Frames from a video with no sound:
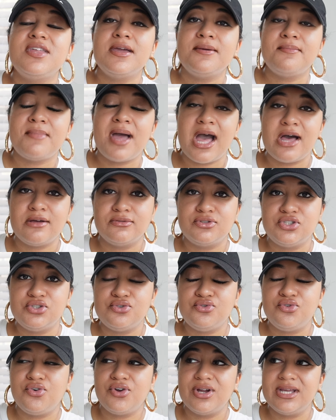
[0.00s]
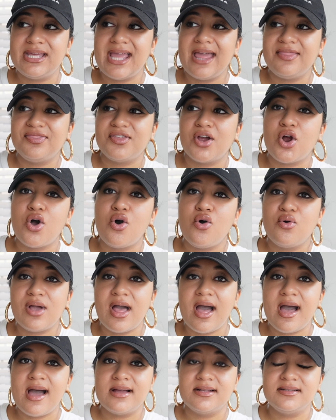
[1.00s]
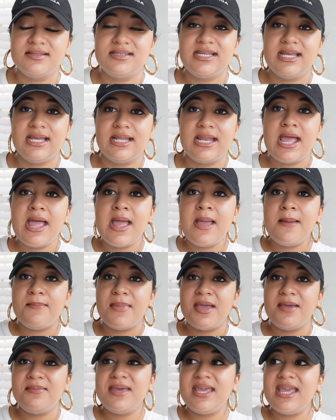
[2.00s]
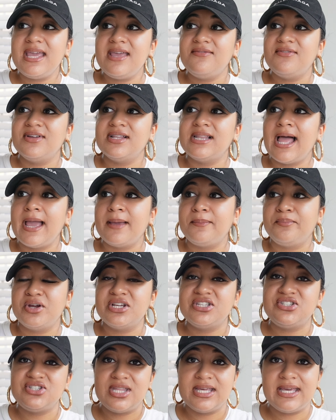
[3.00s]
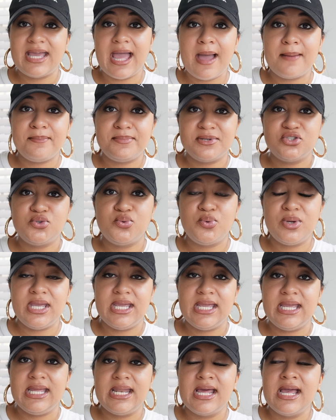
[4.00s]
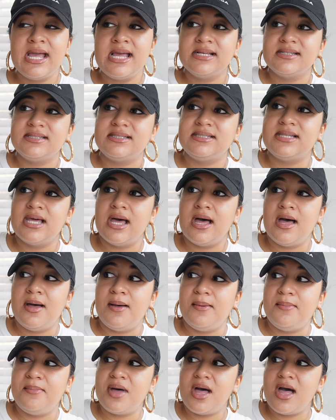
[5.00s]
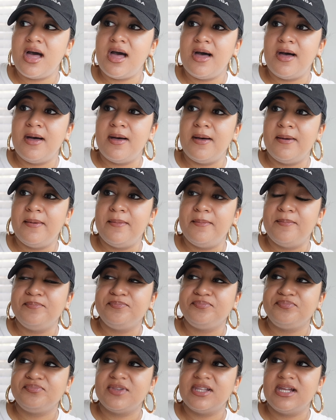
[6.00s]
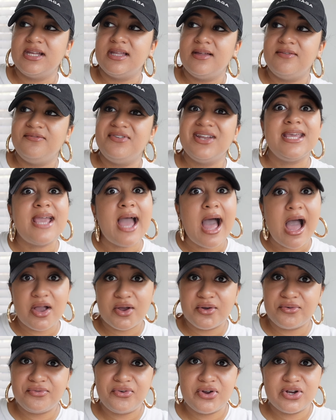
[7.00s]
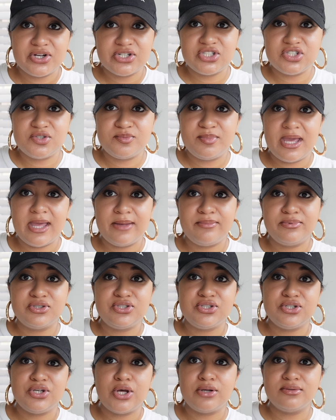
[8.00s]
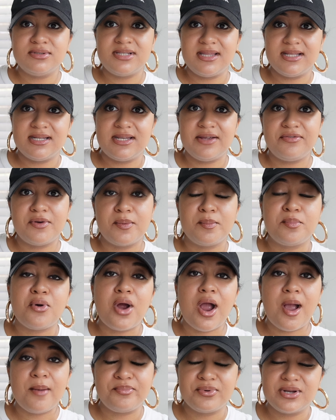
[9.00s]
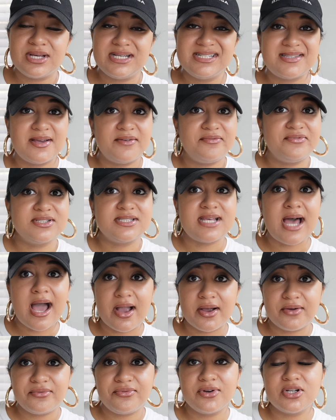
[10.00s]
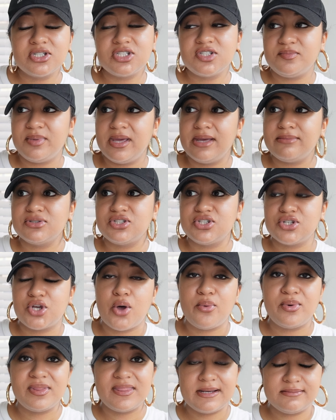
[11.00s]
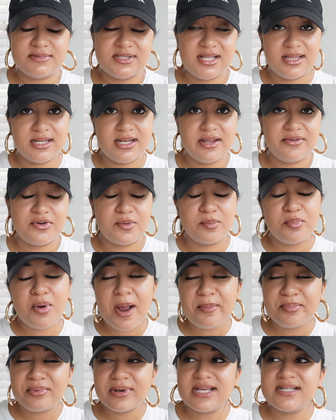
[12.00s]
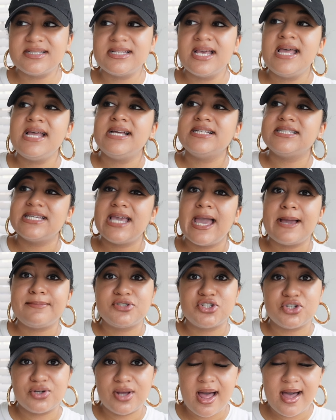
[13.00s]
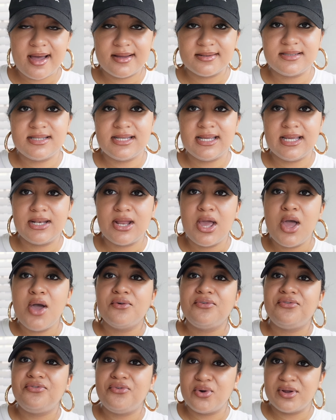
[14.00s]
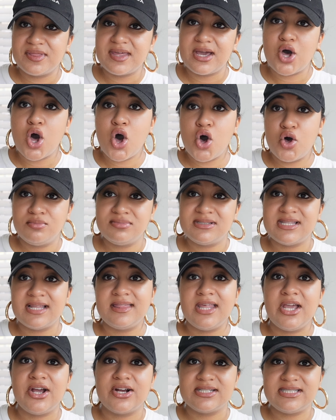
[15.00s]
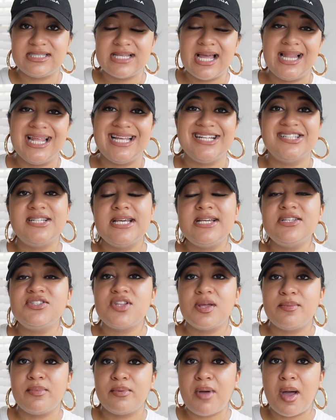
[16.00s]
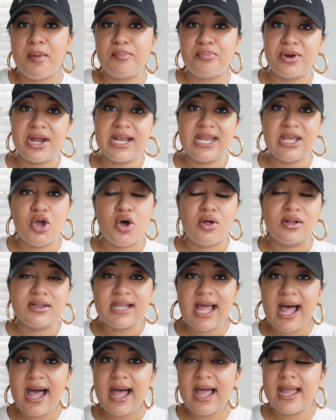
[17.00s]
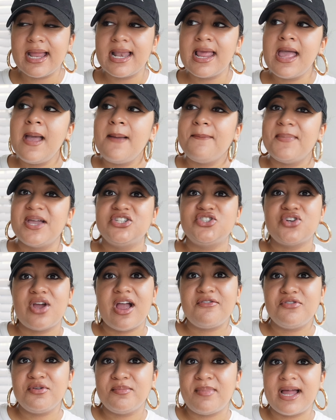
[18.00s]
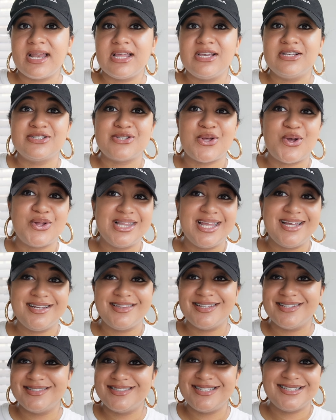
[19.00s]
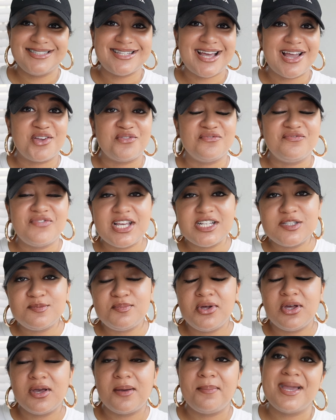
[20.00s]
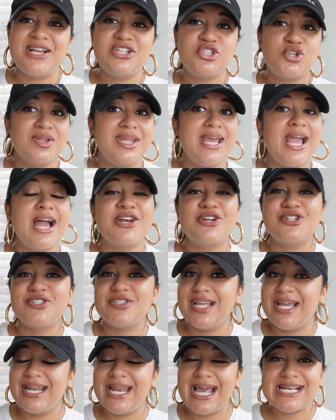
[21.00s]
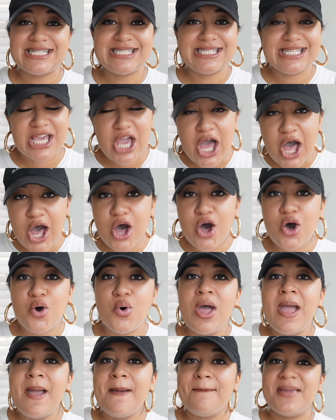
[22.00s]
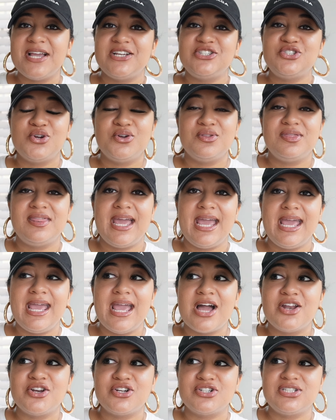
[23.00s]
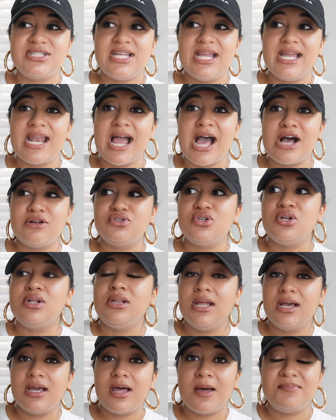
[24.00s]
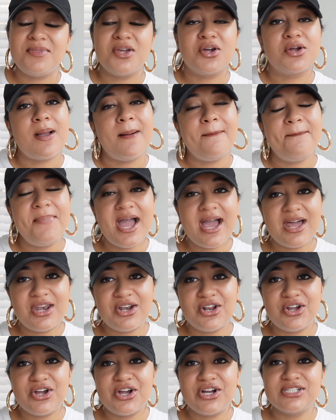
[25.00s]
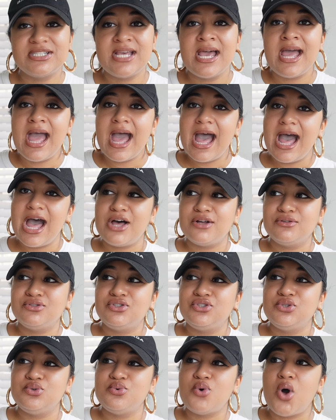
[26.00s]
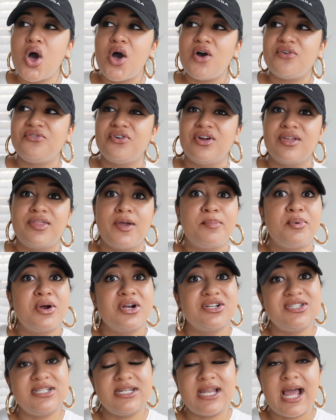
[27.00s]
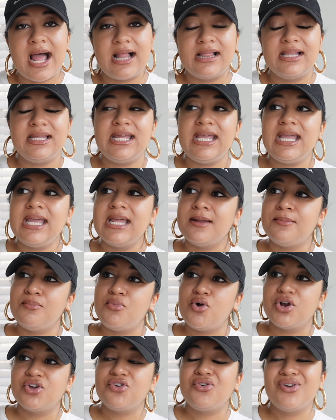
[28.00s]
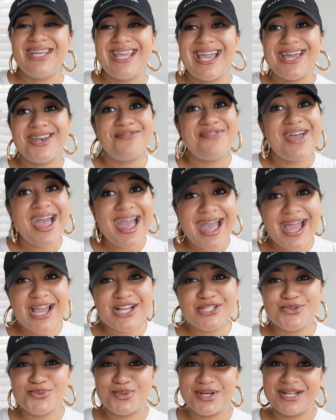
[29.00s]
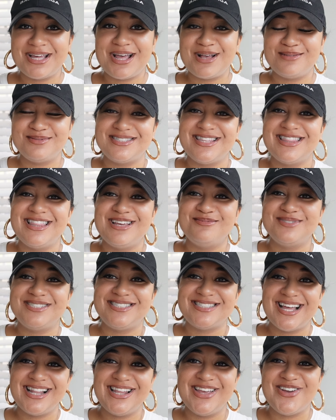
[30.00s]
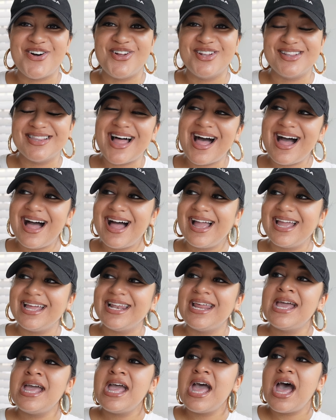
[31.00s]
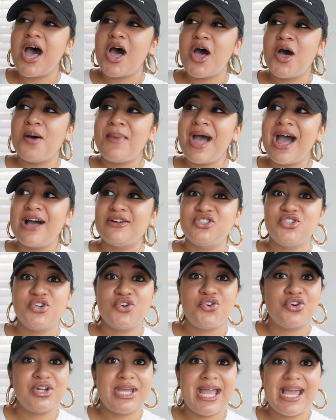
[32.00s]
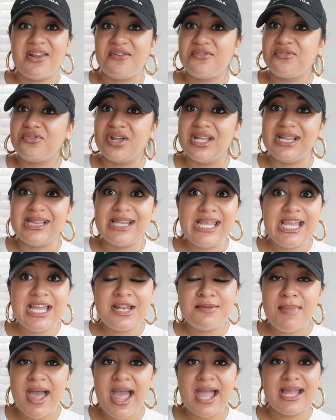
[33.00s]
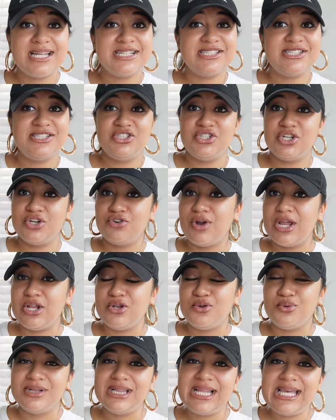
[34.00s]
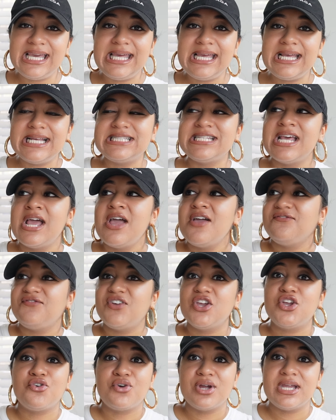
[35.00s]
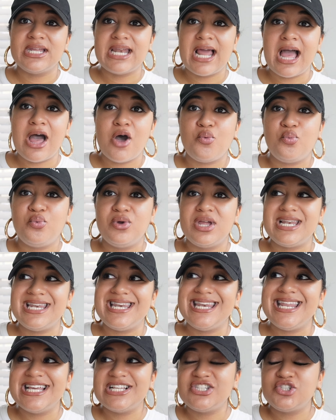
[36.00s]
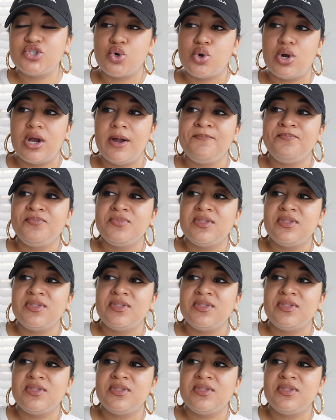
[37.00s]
them how to create their own content, maybe even like bridge the gap between some um, videographers to be able to go to the different properties, some photographers to be able to go with them to the different properties to capture content for the homes that they are selling. Teach them about branding online. Make sure everybody is on LinkedIn, TikTok, and Facebook. Make sure they understand SEO. Make sure they understand how to look up their competitors, how to offer their personality and a more creative edge when it comes to them selling online, um, how to create a free lead magnet to generate new leads, figuring out what niche picture